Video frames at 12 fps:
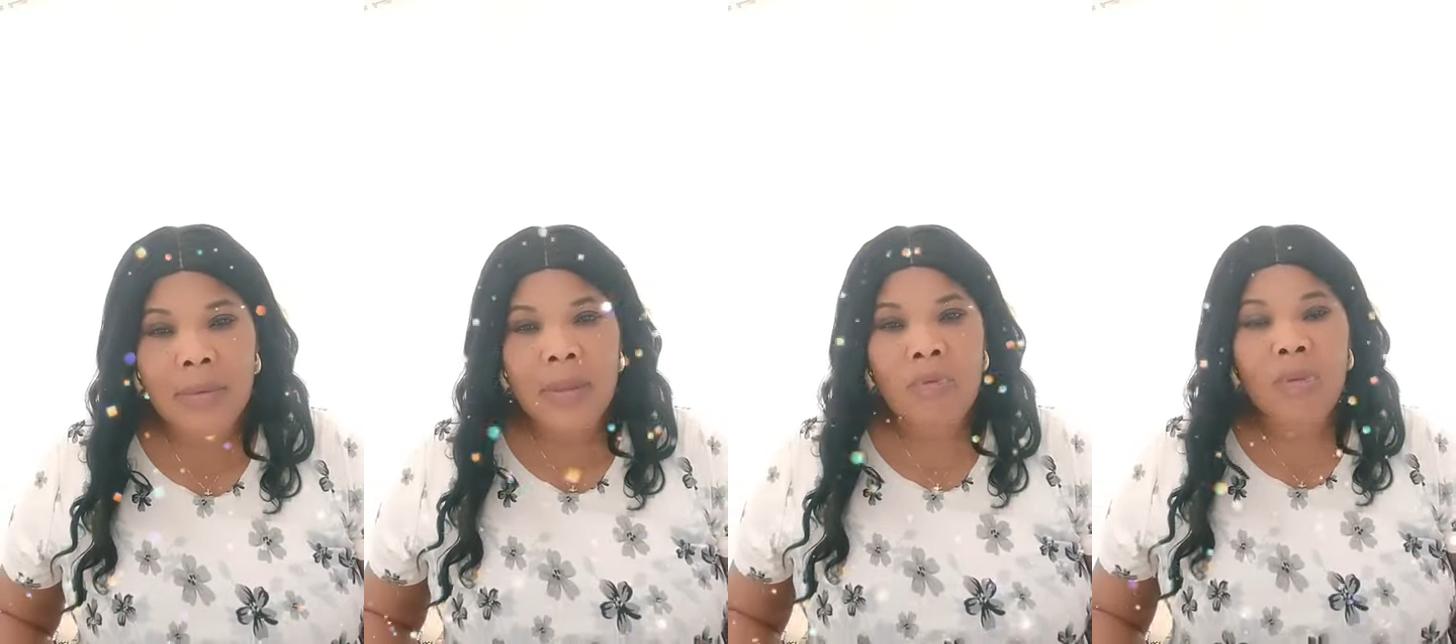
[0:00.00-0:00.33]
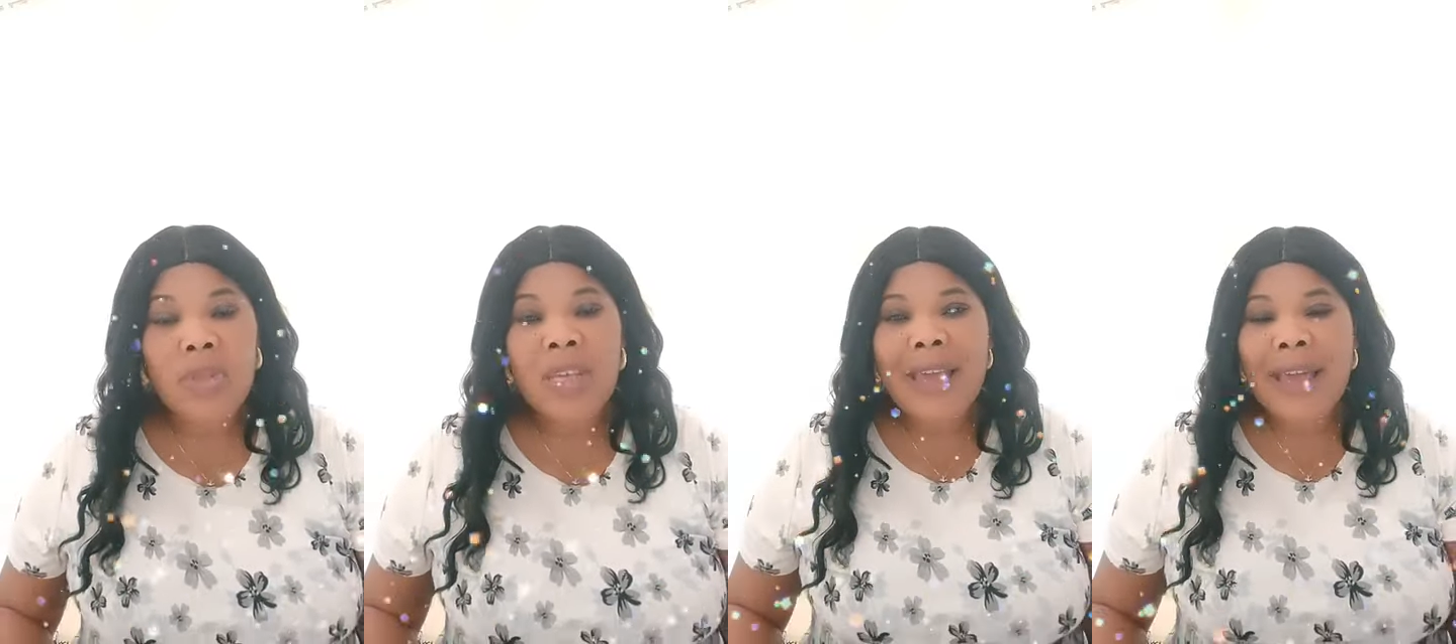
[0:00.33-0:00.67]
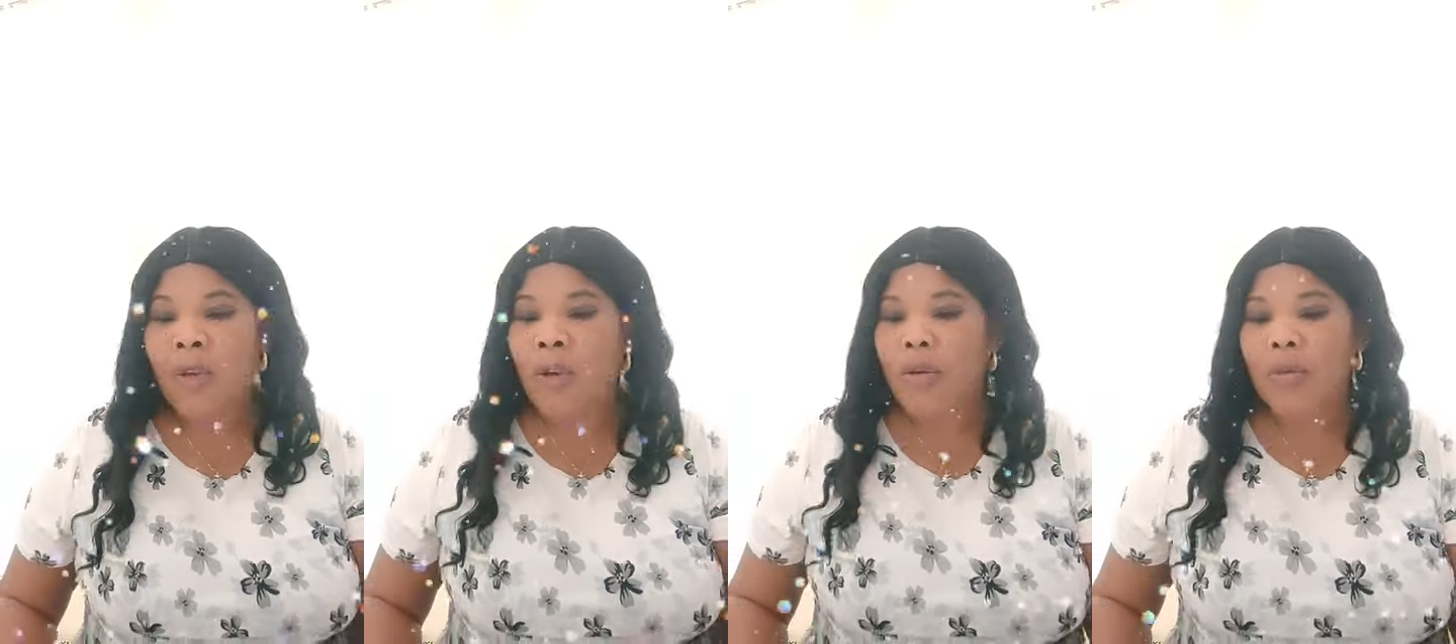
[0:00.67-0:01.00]
Even the girl
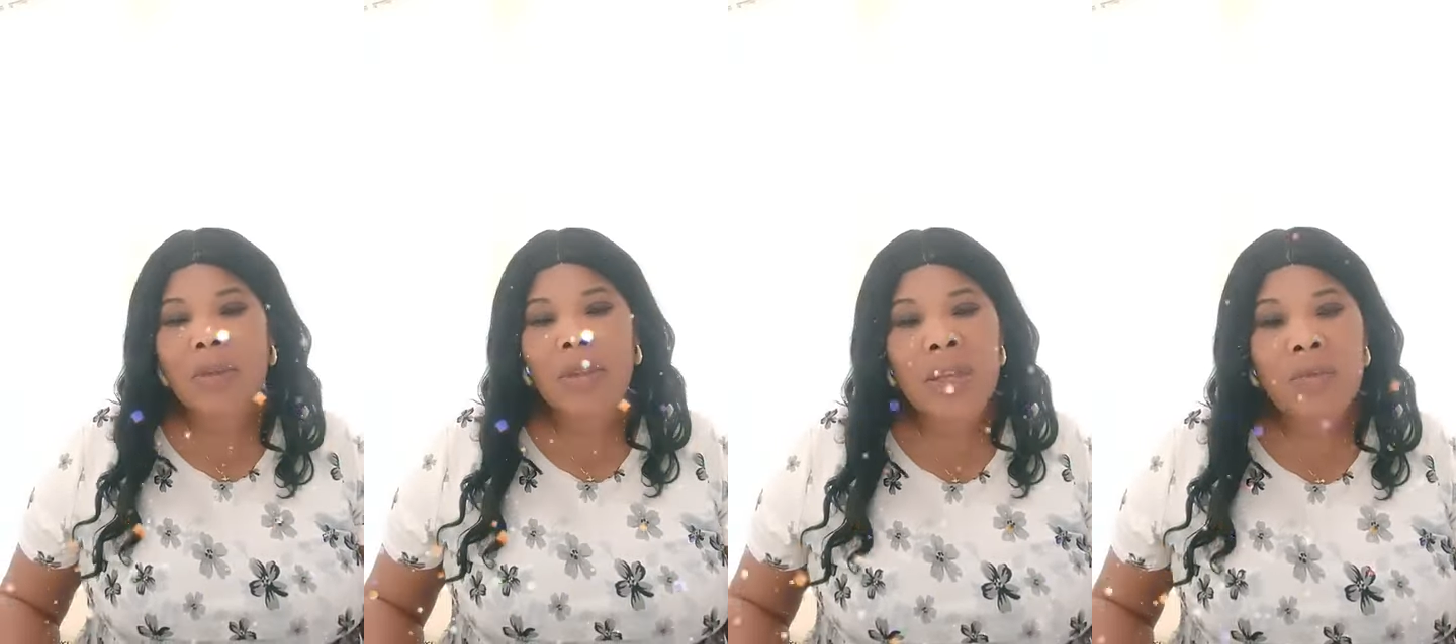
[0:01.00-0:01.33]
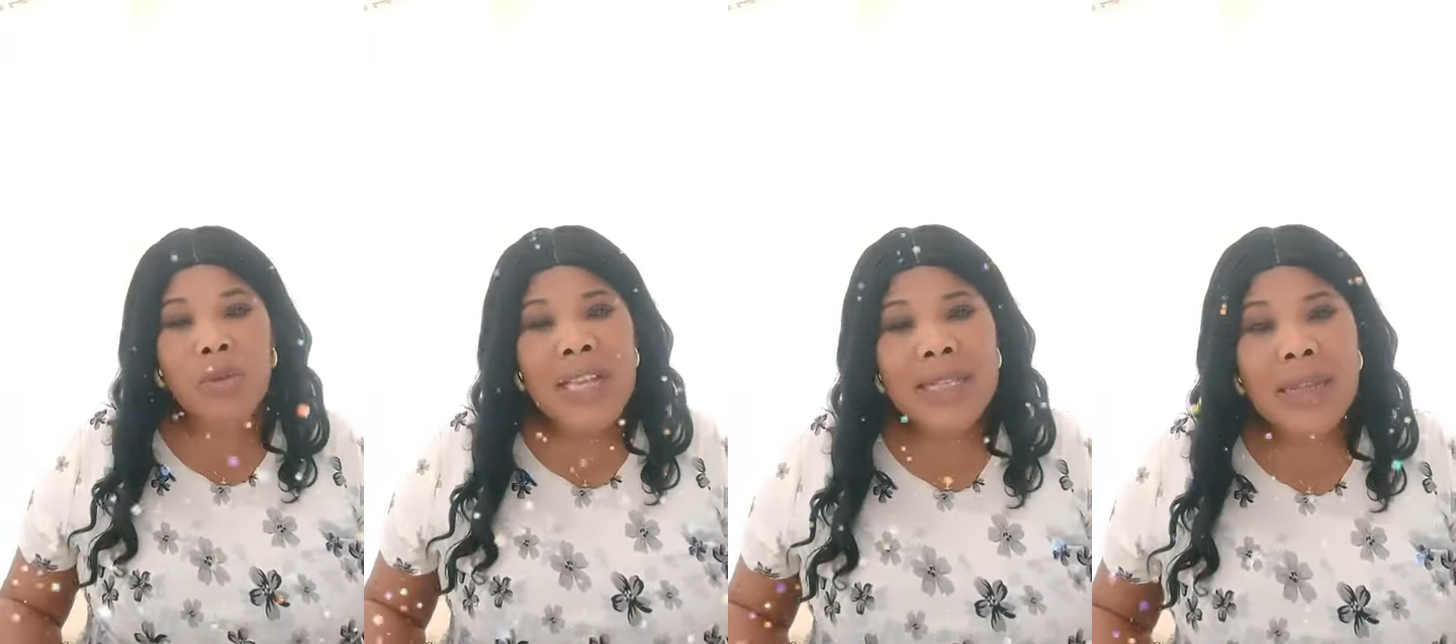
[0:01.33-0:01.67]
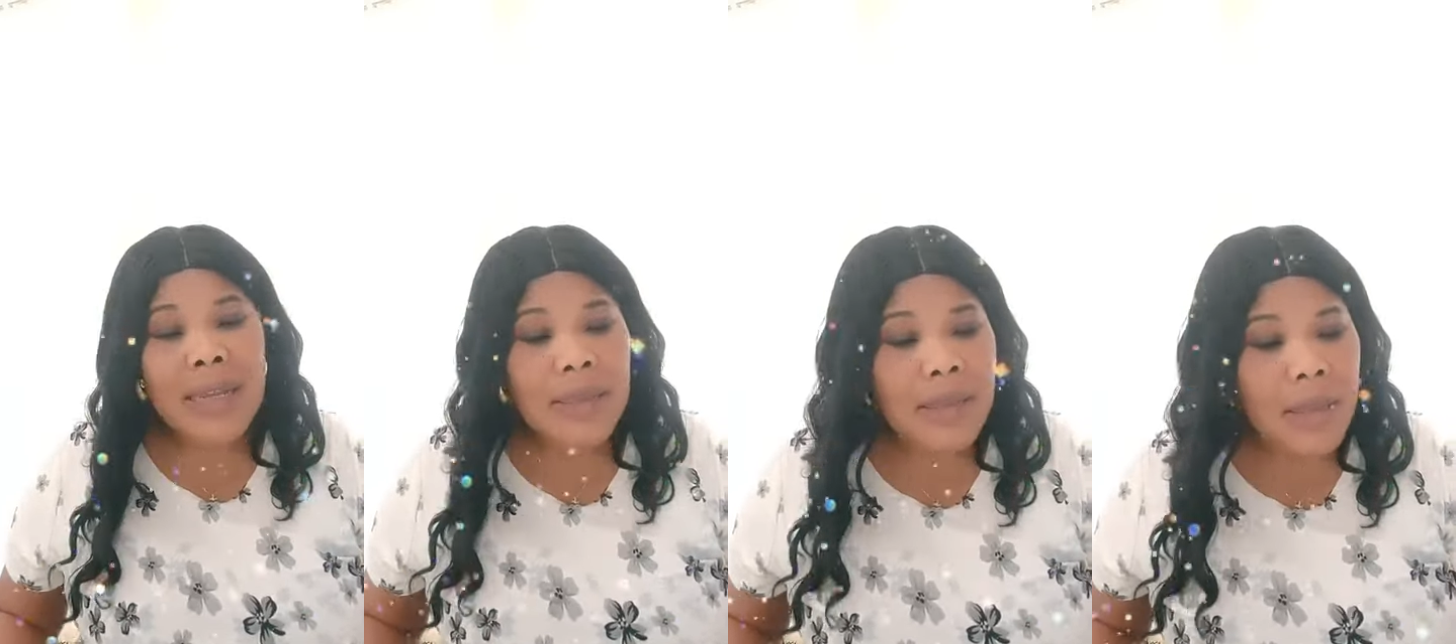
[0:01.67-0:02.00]
come, even to tell
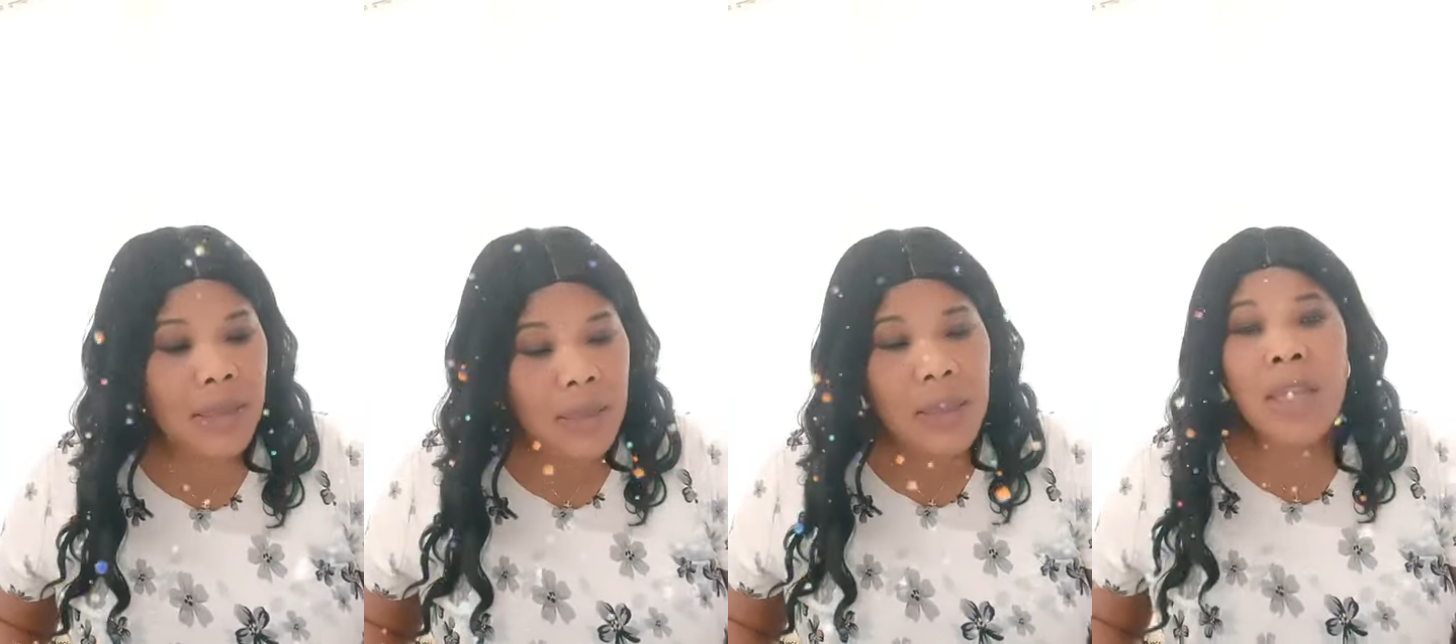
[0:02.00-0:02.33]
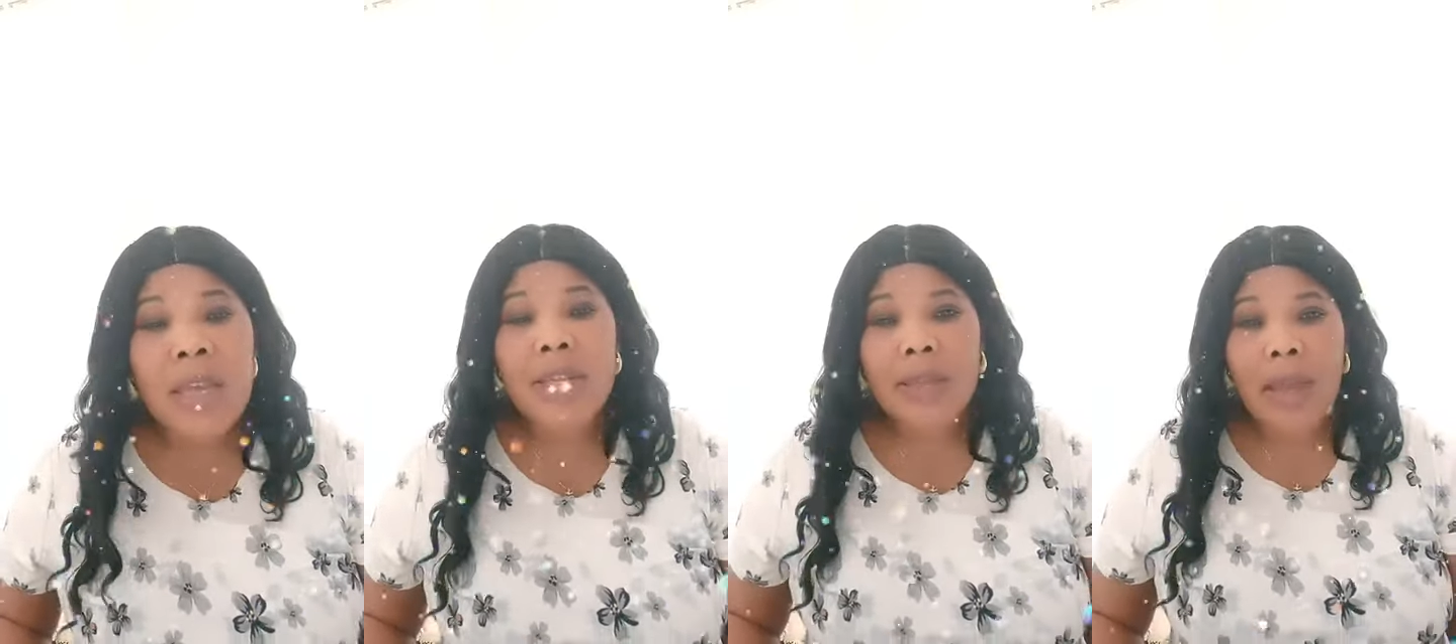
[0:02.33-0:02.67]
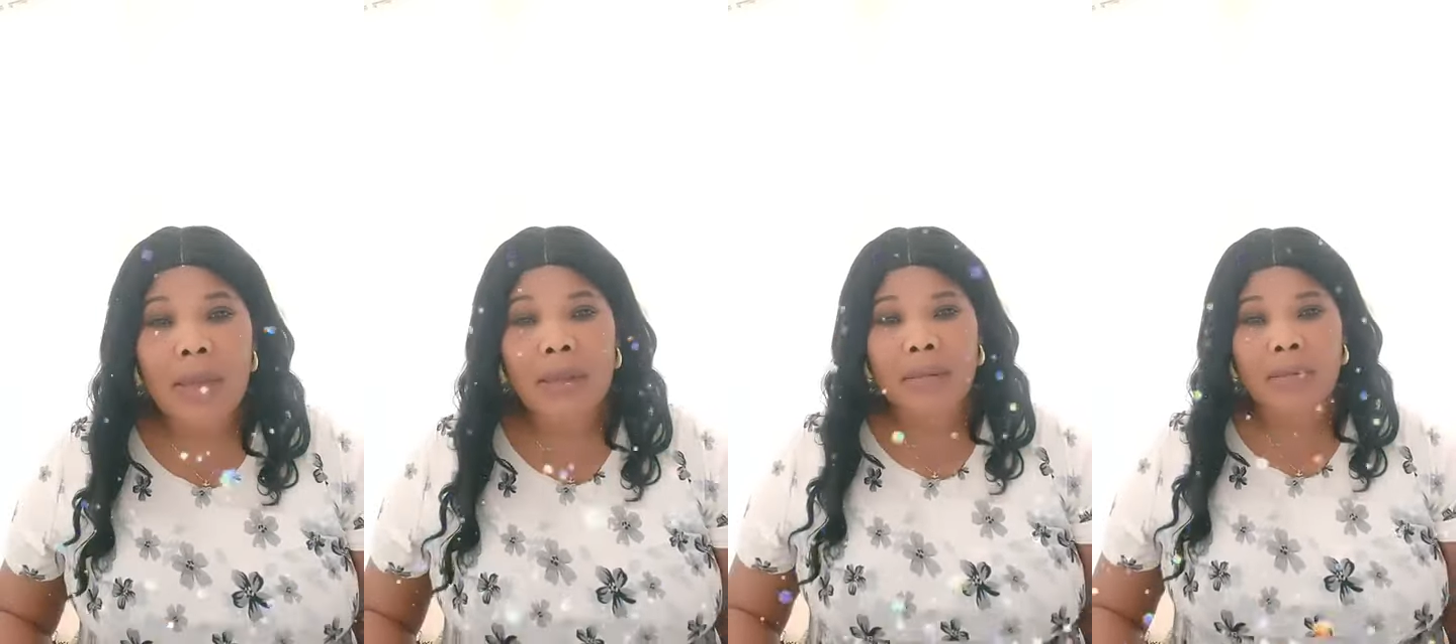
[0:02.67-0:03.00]
her, say, he greet
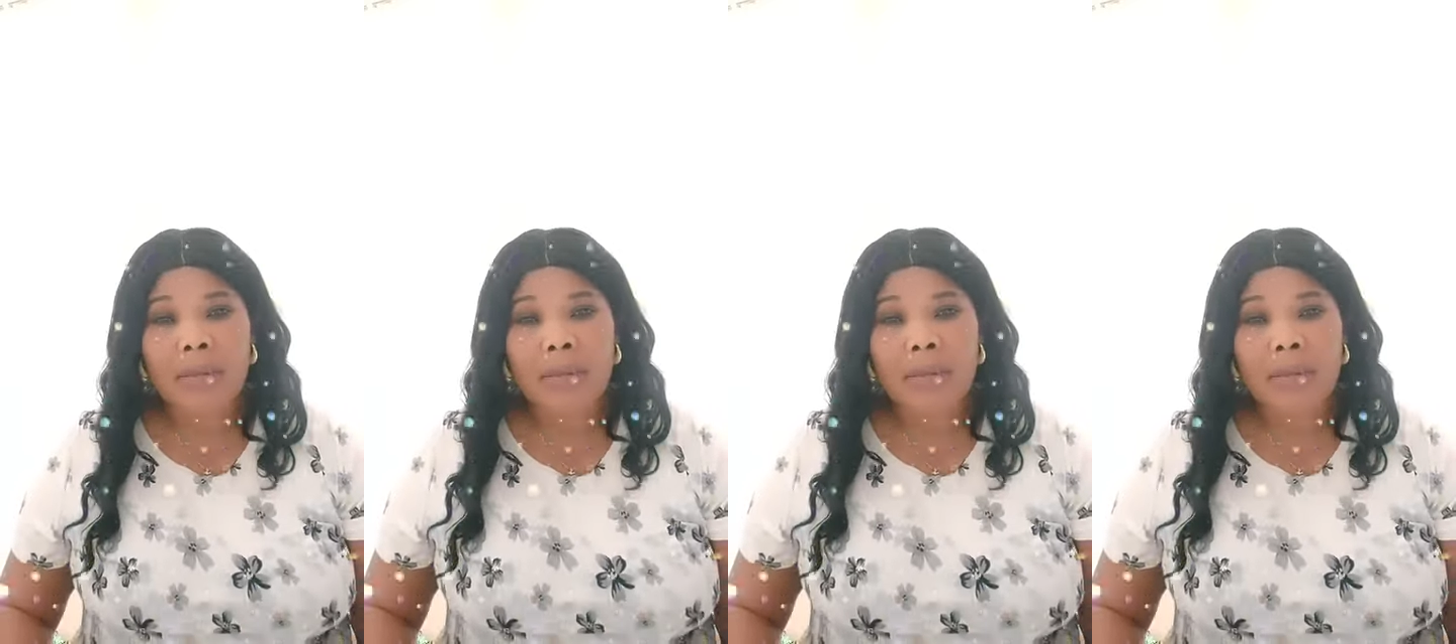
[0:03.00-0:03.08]
her.